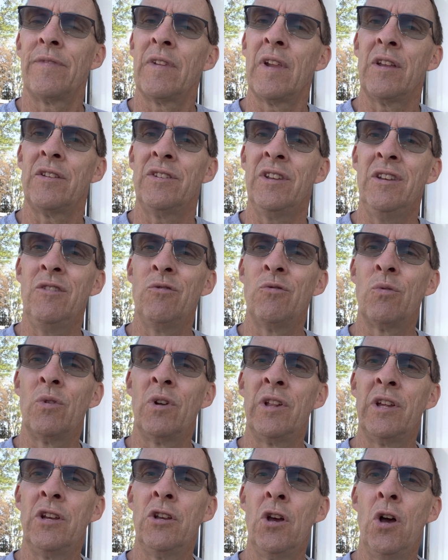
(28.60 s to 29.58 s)
didn't
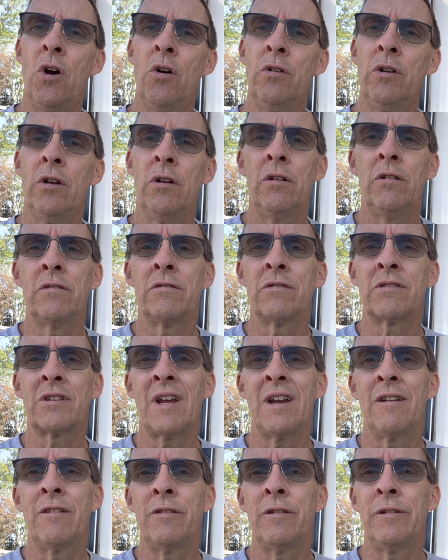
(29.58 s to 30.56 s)
really know, it was
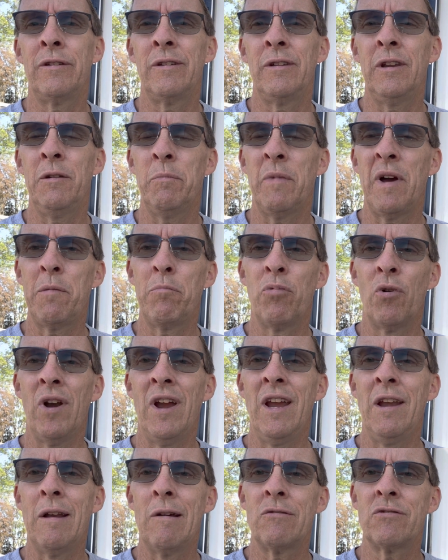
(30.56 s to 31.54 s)
kind of in my
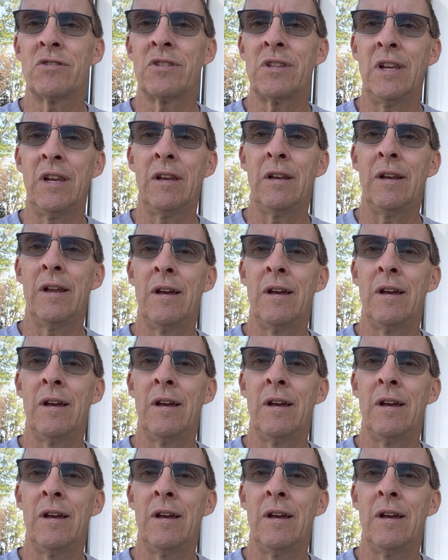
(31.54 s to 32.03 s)
brain I was thinking,